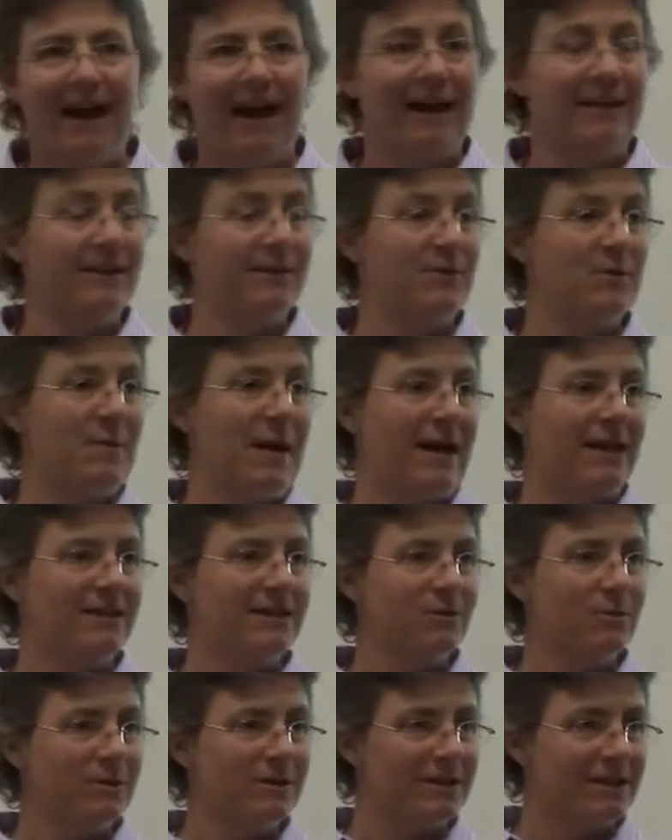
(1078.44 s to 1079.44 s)
I live in
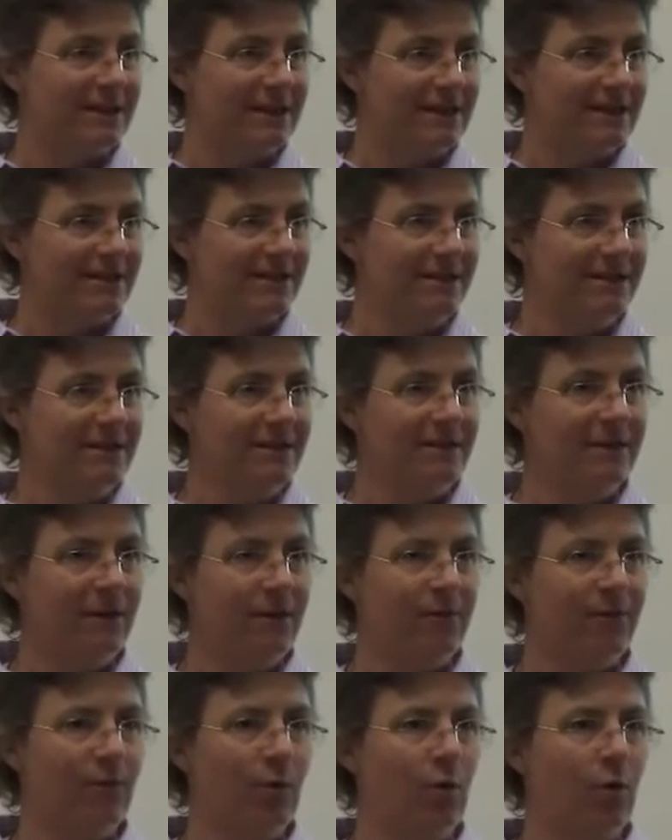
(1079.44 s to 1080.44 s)
Madison, Wisconsin.
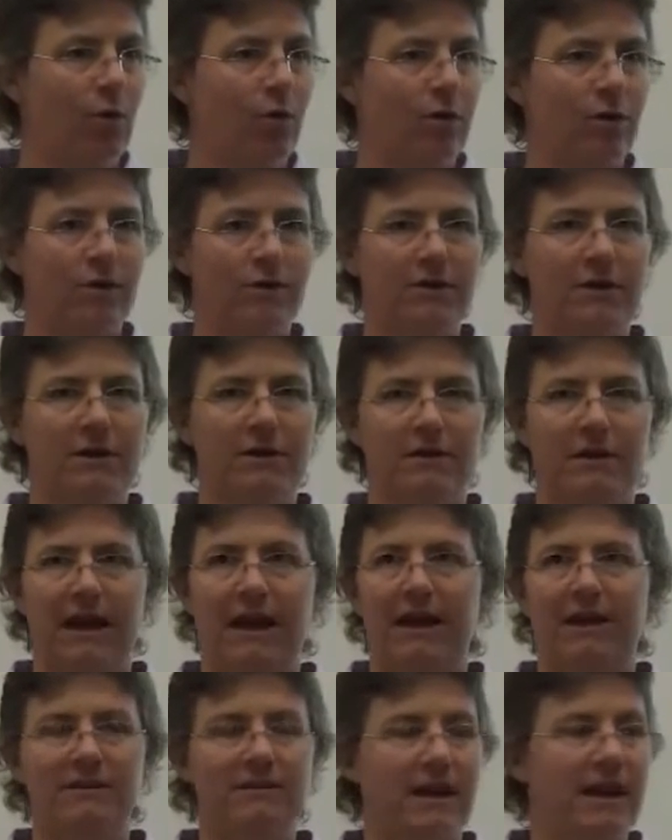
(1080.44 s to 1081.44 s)
For the
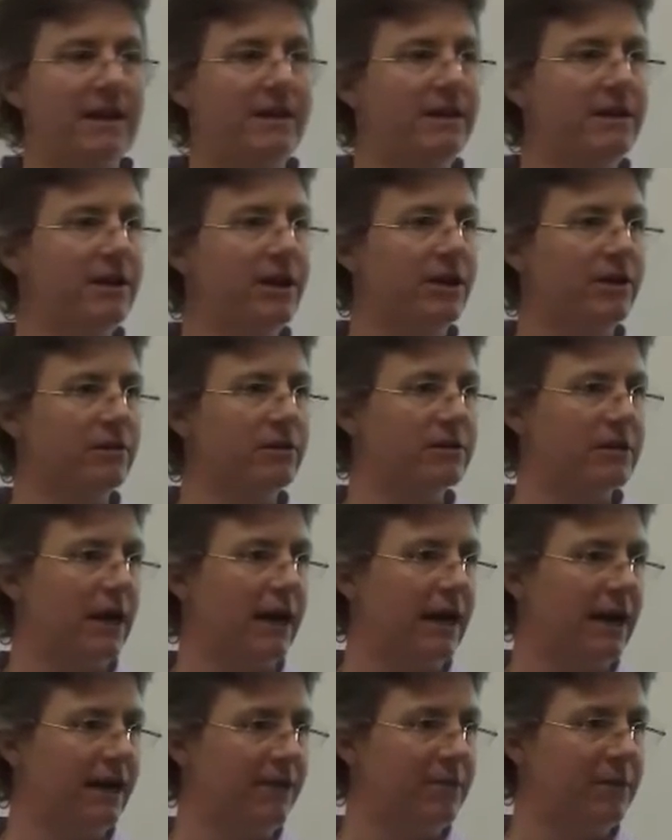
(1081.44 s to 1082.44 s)
last 18 years,
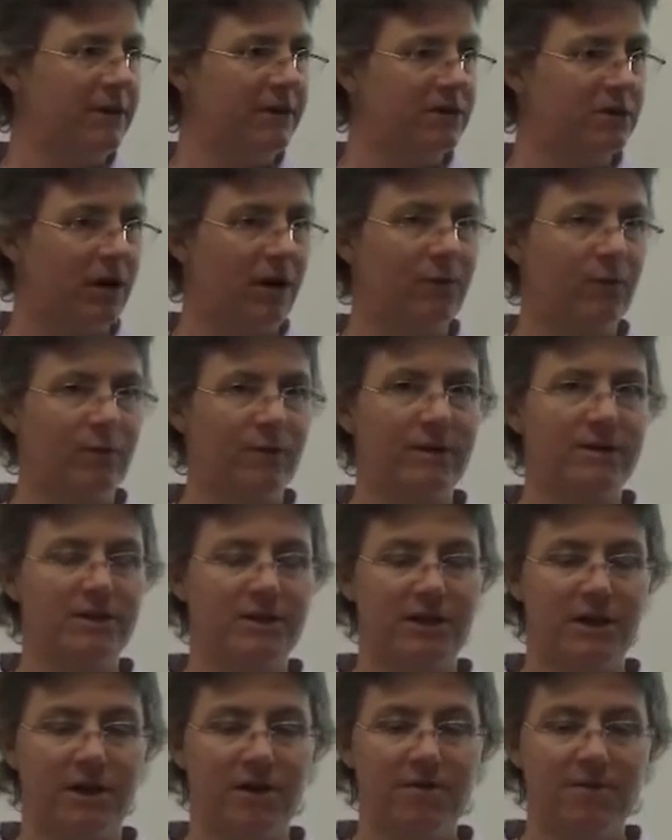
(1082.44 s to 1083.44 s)
I have been a software
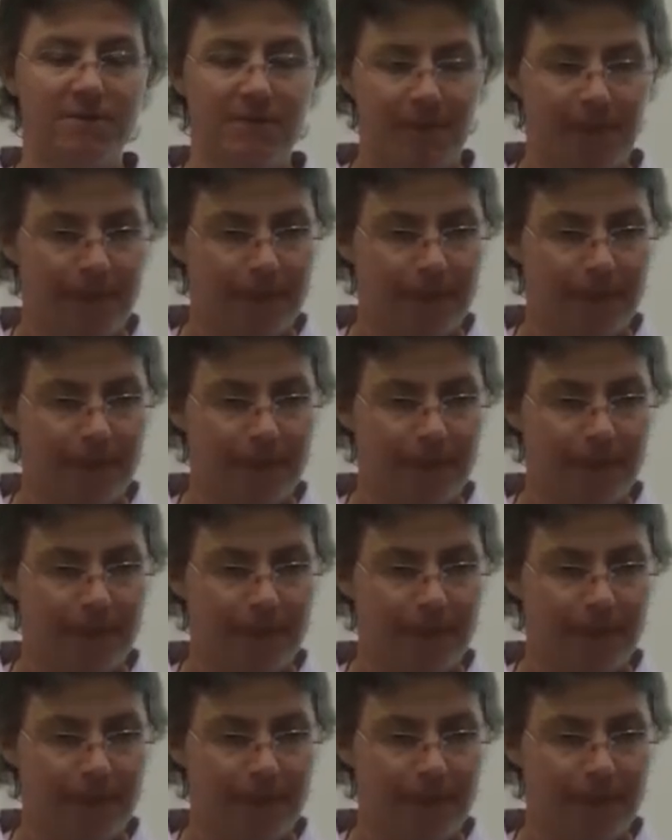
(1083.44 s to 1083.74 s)
engineer.